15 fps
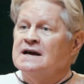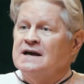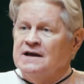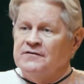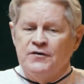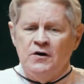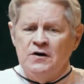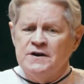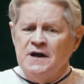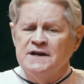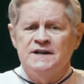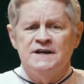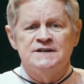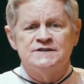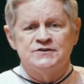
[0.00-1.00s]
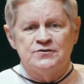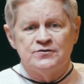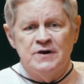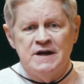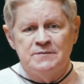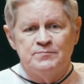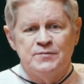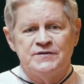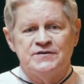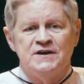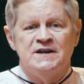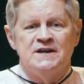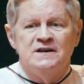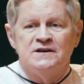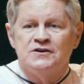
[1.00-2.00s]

and thought and ideas are great, but they